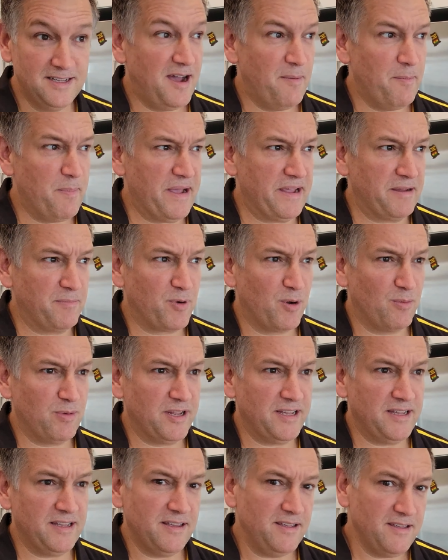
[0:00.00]
I'm paying
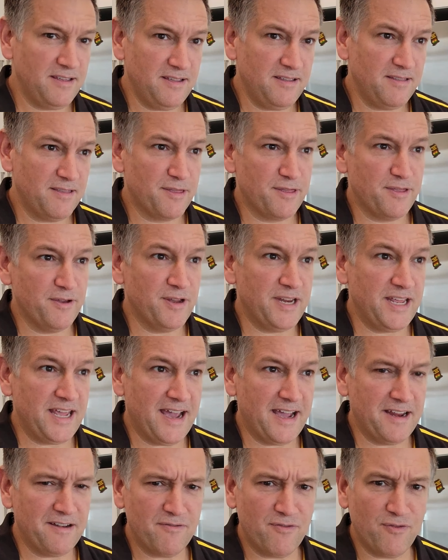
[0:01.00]
probably
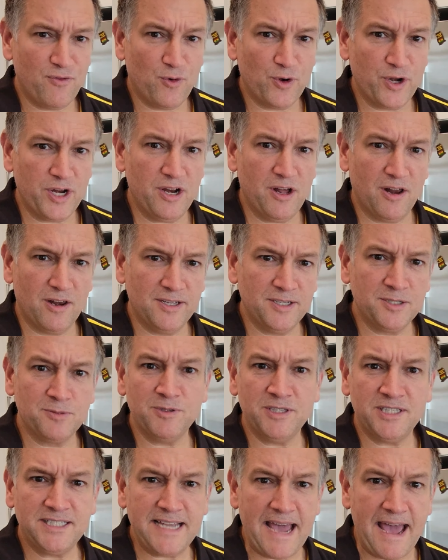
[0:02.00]
$38, $40
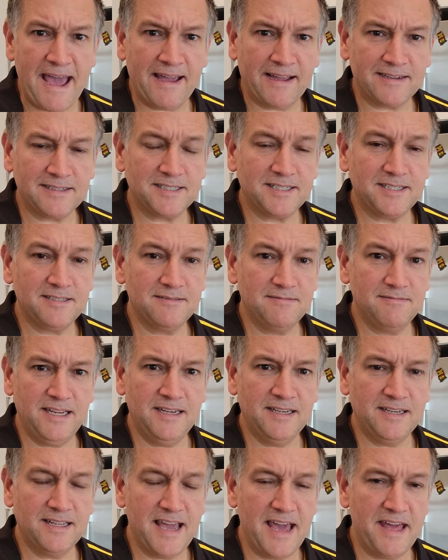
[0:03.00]
with tax
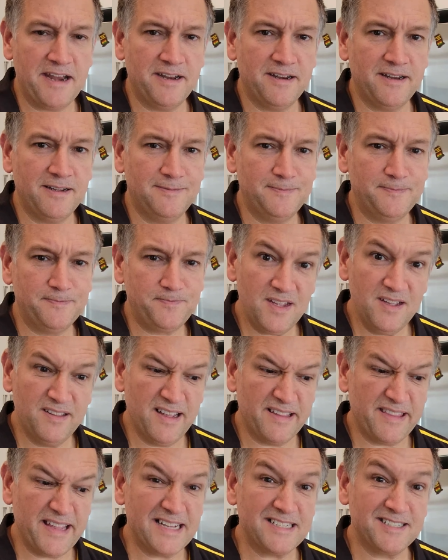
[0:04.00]
in Canada.
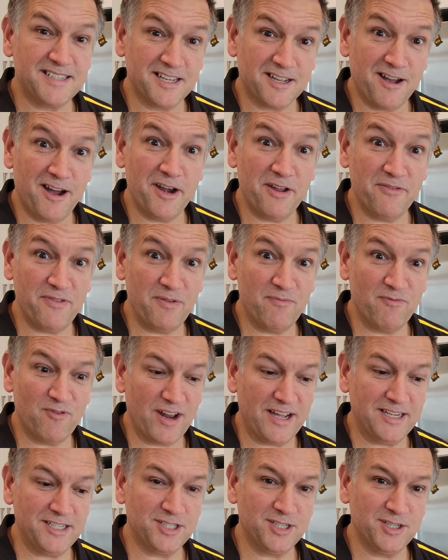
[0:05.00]
That's the kind of
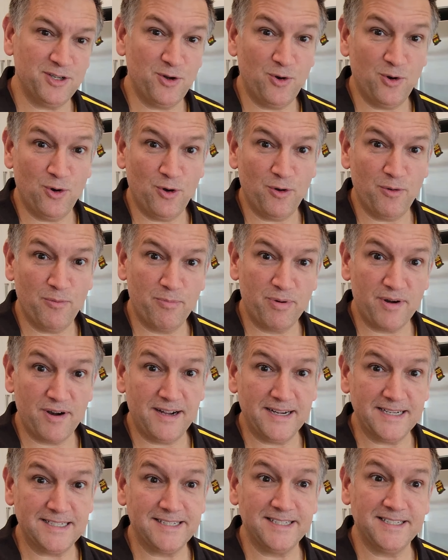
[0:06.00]
inflation or
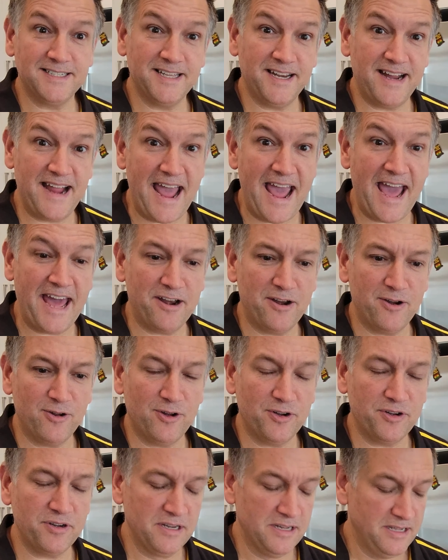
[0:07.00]
prices that are added
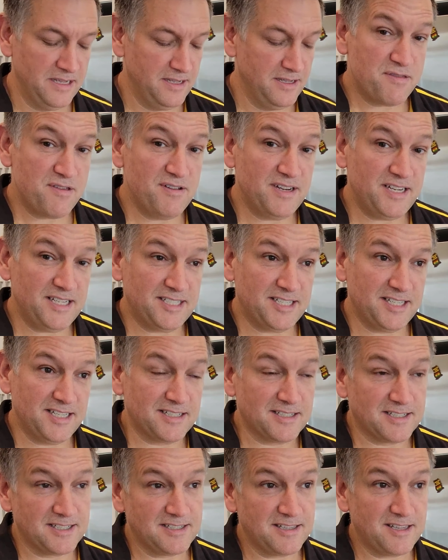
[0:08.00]
on.
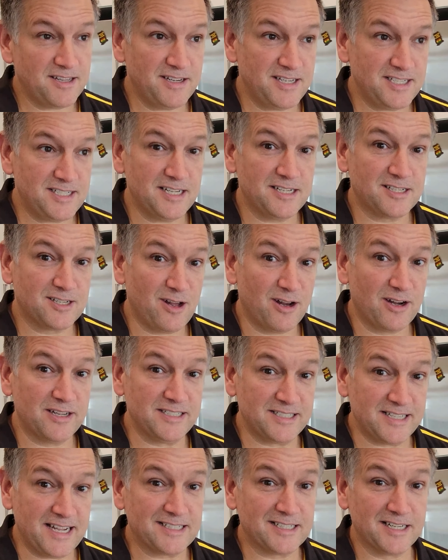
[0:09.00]
$36
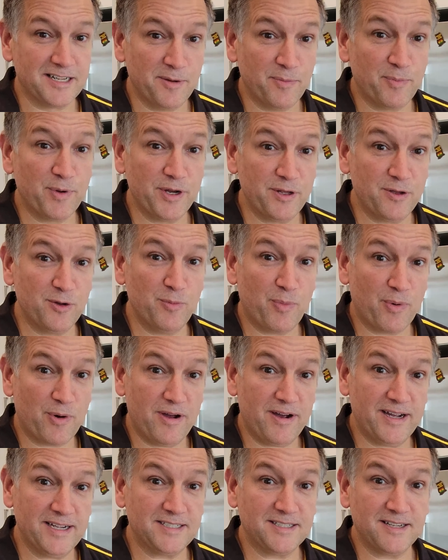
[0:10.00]
is actually a pretty good
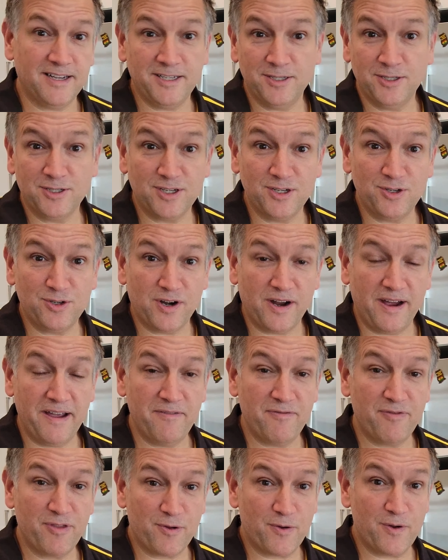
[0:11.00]
price. I used to
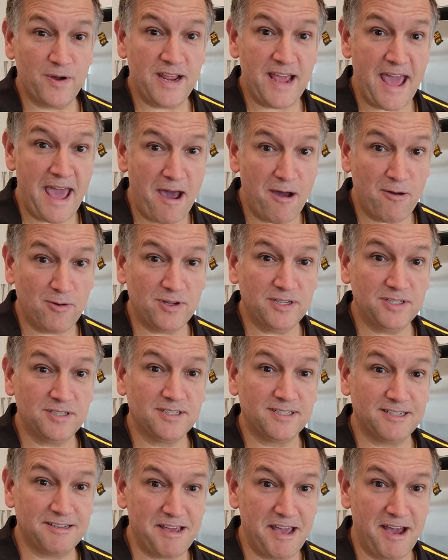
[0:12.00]
drive 3 hours
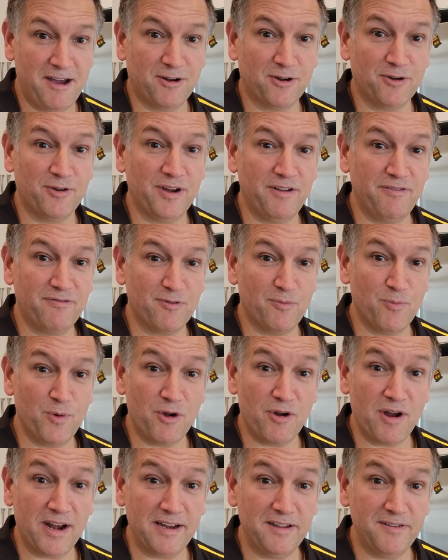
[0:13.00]
to Calgary from
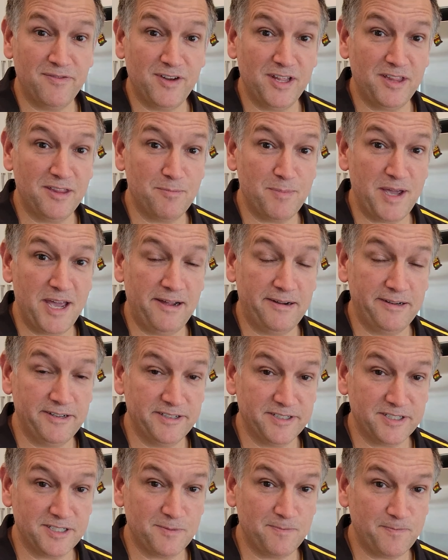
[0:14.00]
where I lived in the
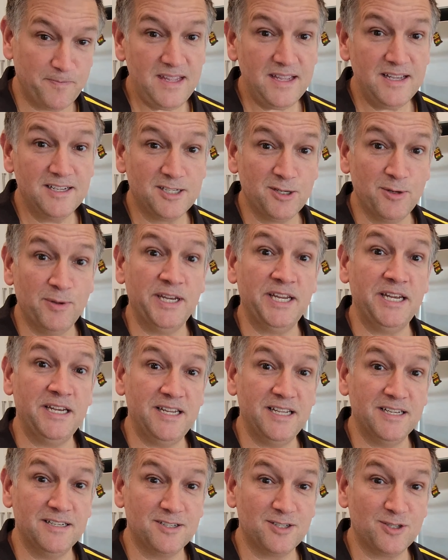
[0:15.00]
mountains to an
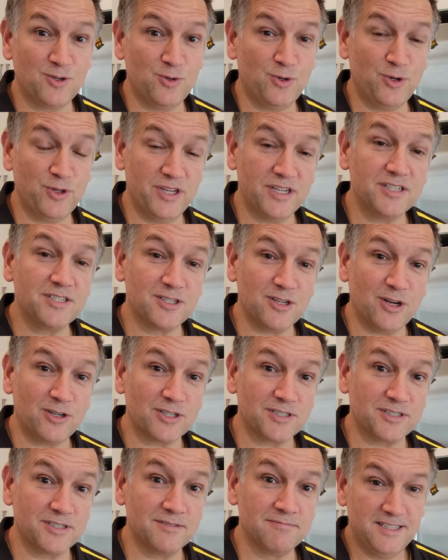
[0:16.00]
Indian store that
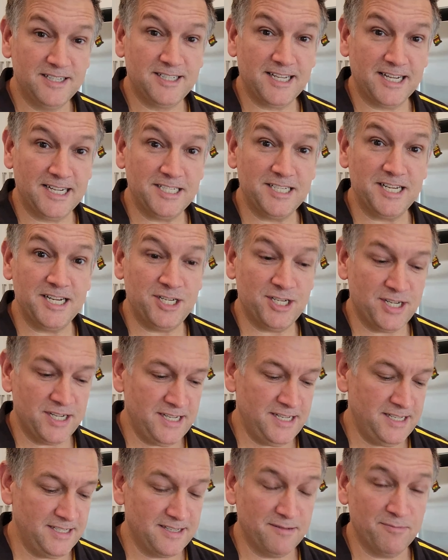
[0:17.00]
stocked the Tastee
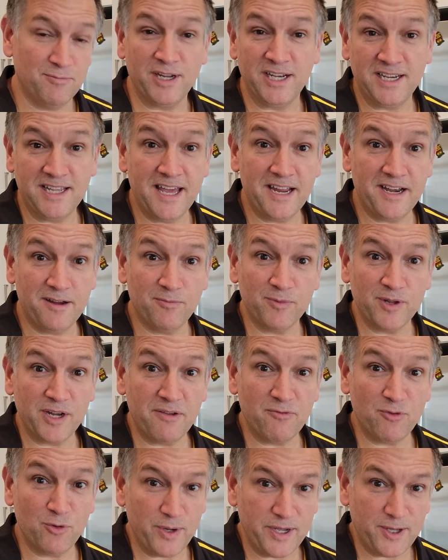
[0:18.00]
cheese, and we'd get it
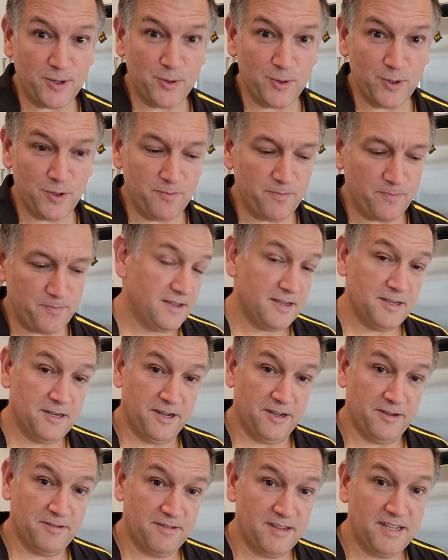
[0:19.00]
whenever we could.
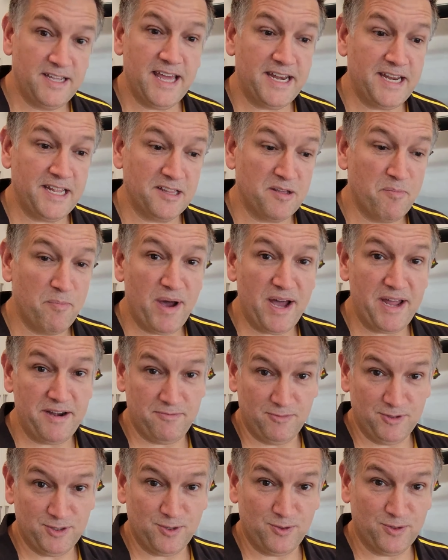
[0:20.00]
Getting the bun
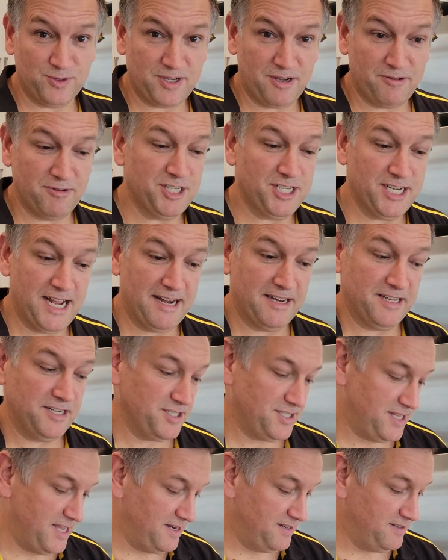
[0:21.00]
was also a
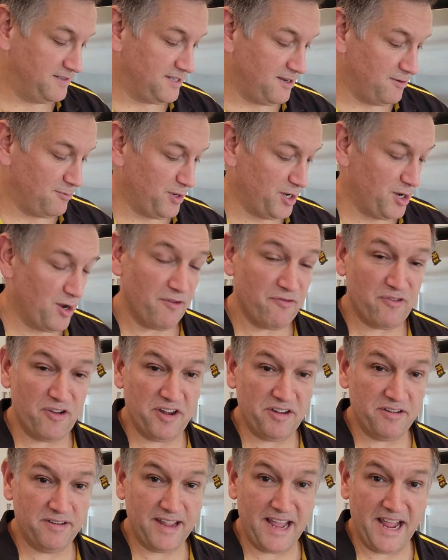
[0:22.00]
challenge then, so we'd often
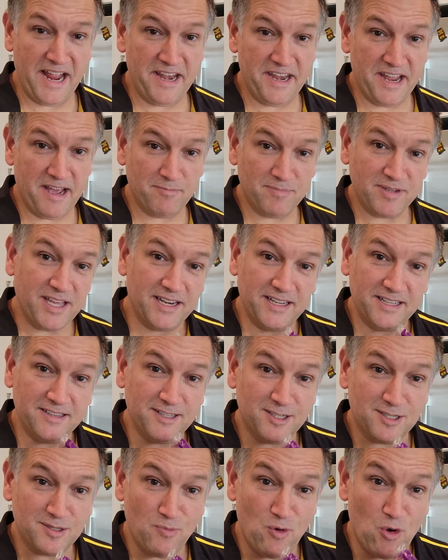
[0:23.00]
end up getting
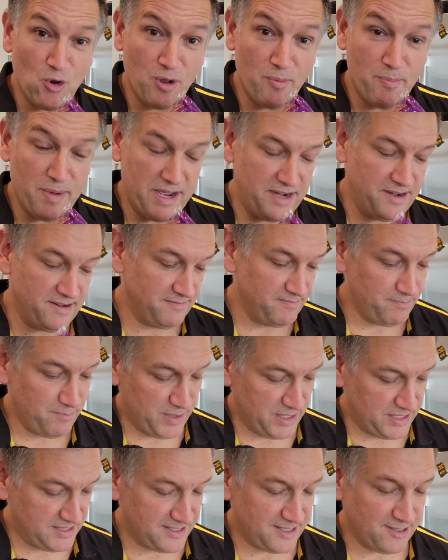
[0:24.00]
the smaller bun,
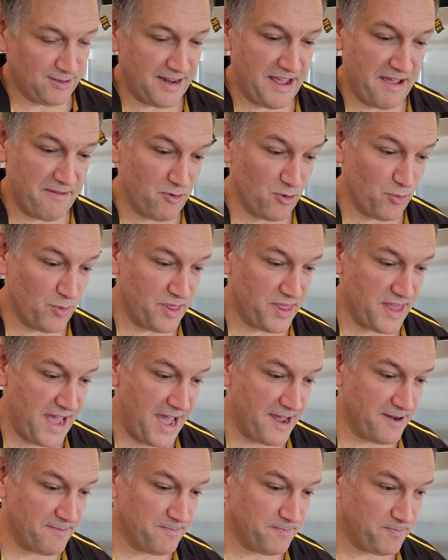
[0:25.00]
but still have it with
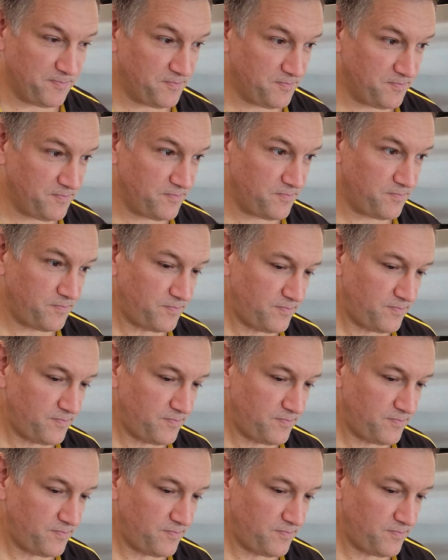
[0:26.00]
that.